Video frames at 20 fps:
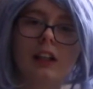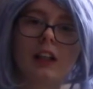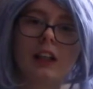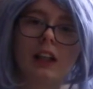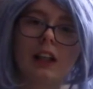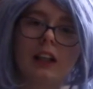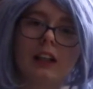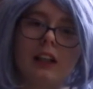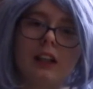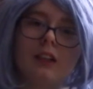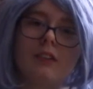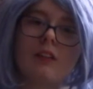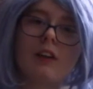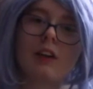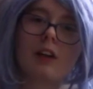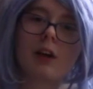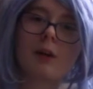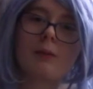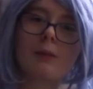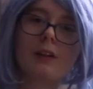And leave a
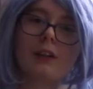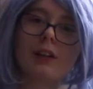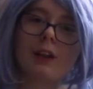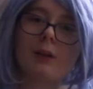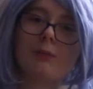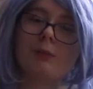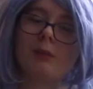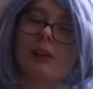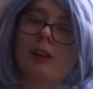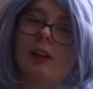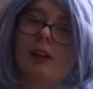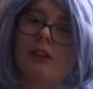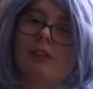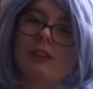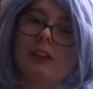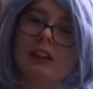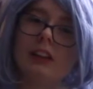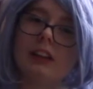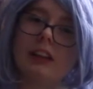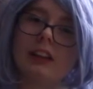comment down below
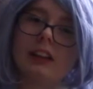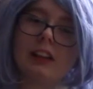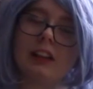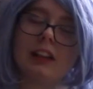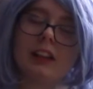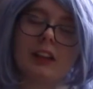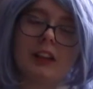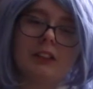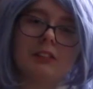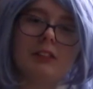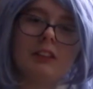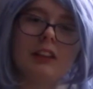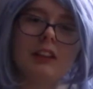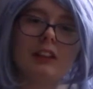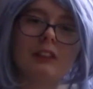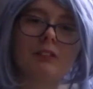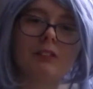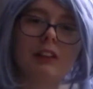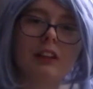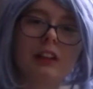what you think of
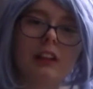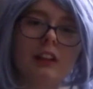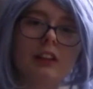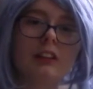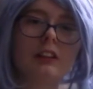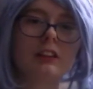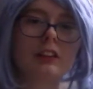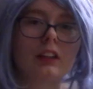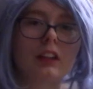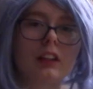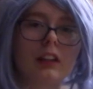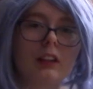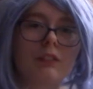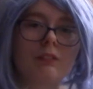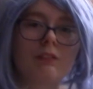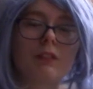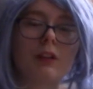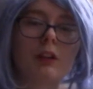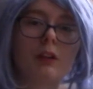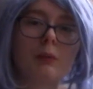these videos,
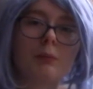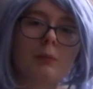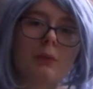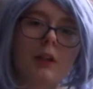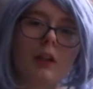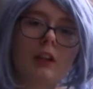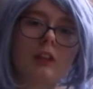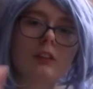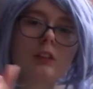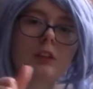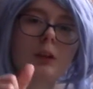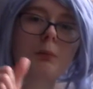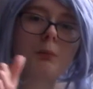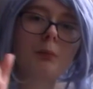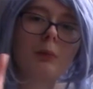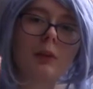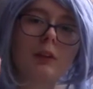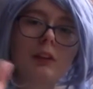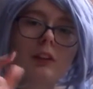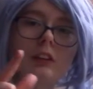and follow me on
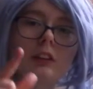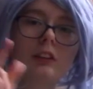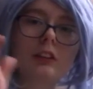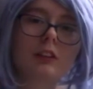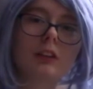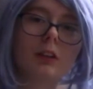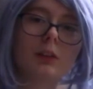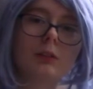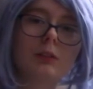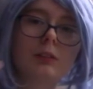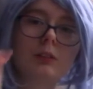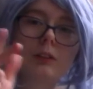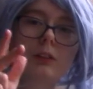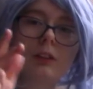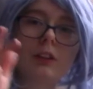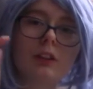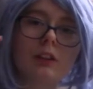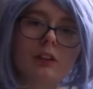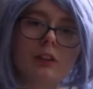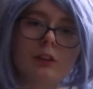Tumblr, Instagram,
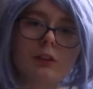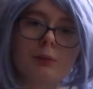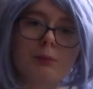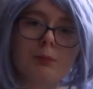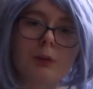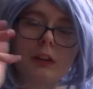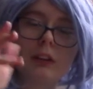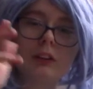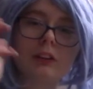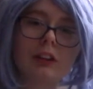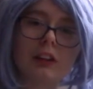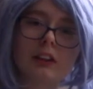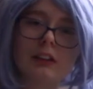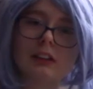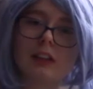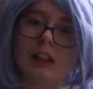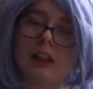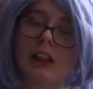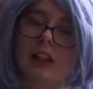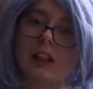Twitter,
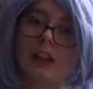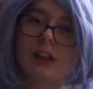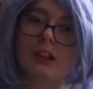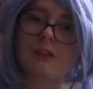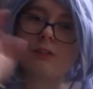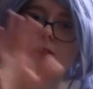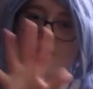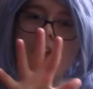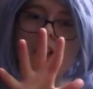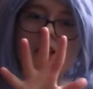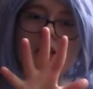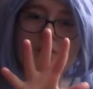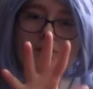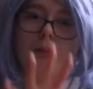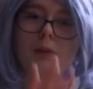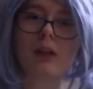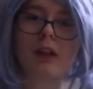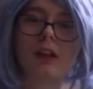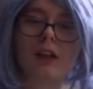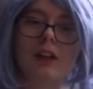Pinterest, and
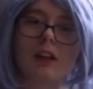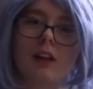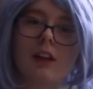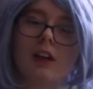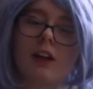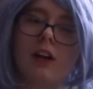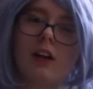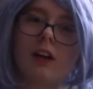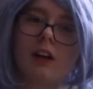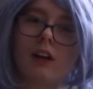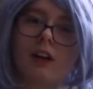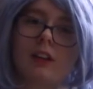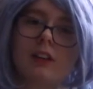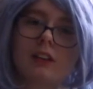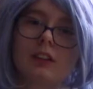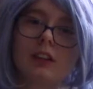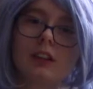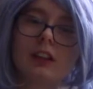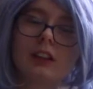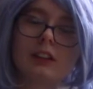Facebook. All
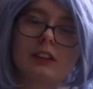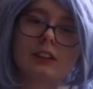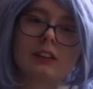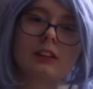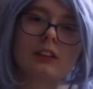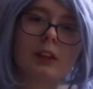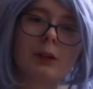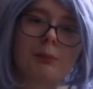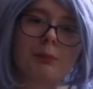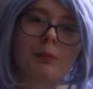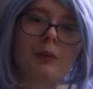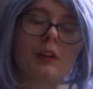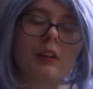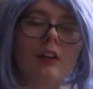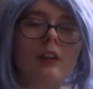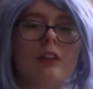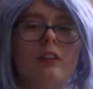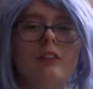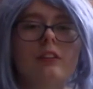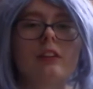the links are down
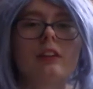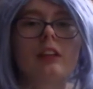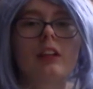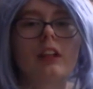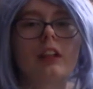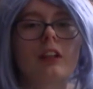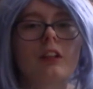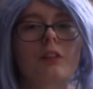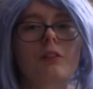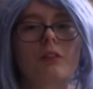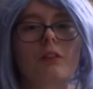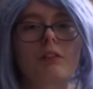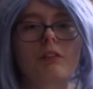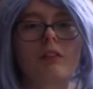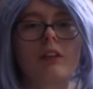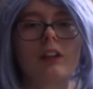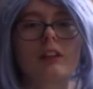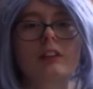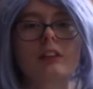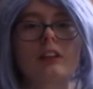below, and thank you for
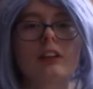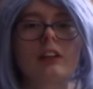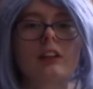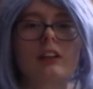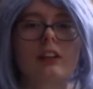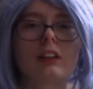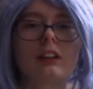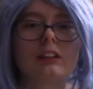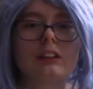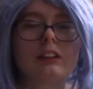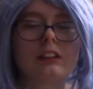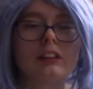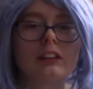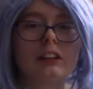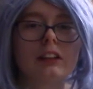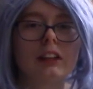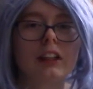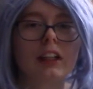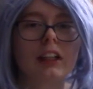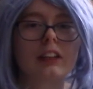watching, and I'll see
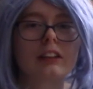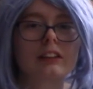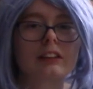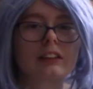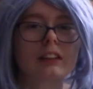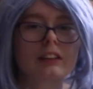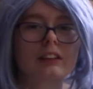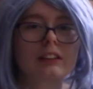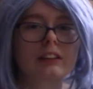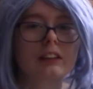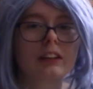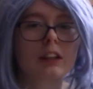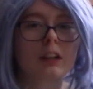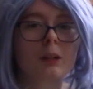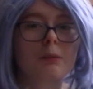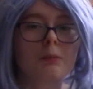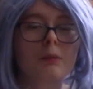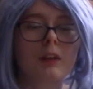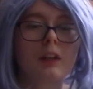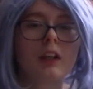you guys next
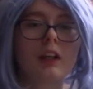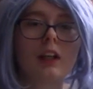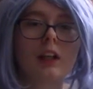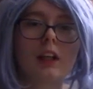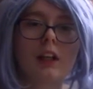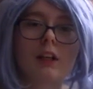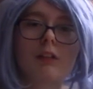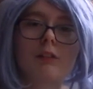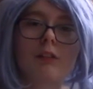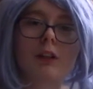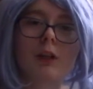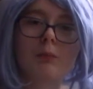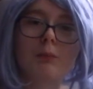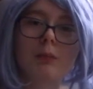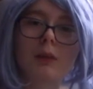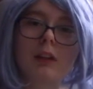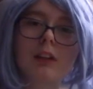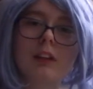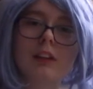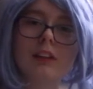time. And
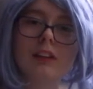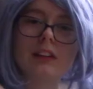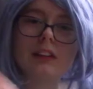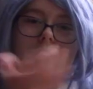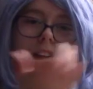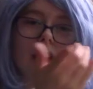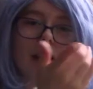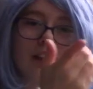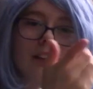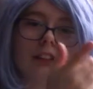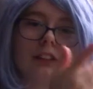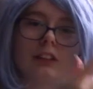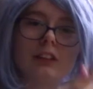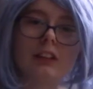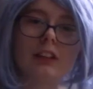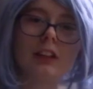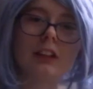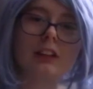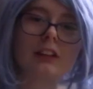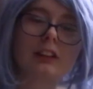remember, stay true
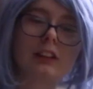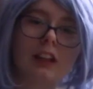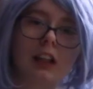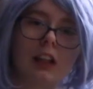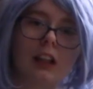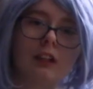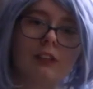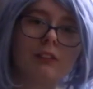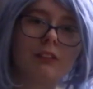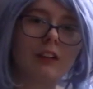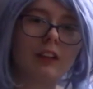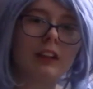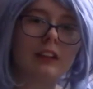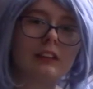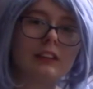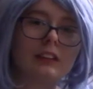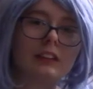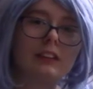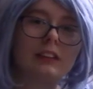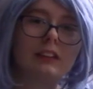to yourself
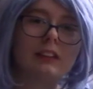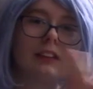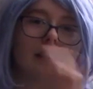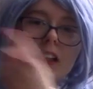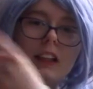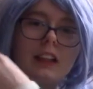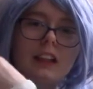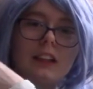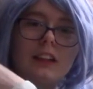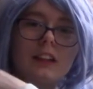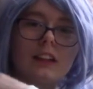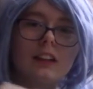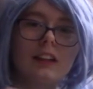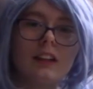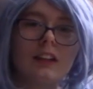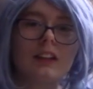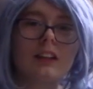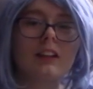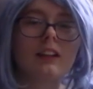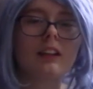and stay
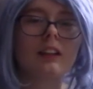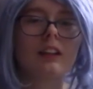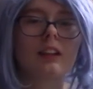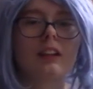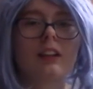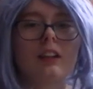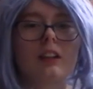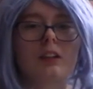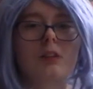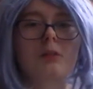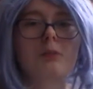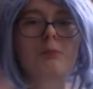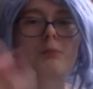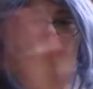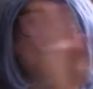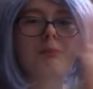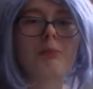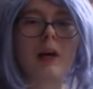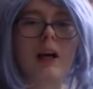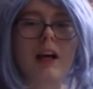unique.
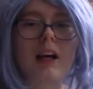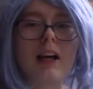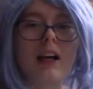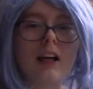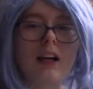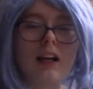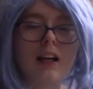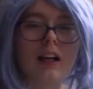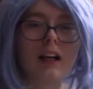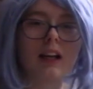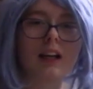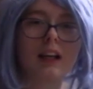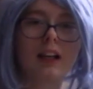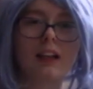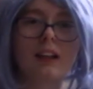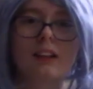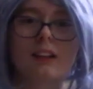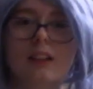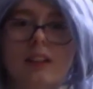Bye!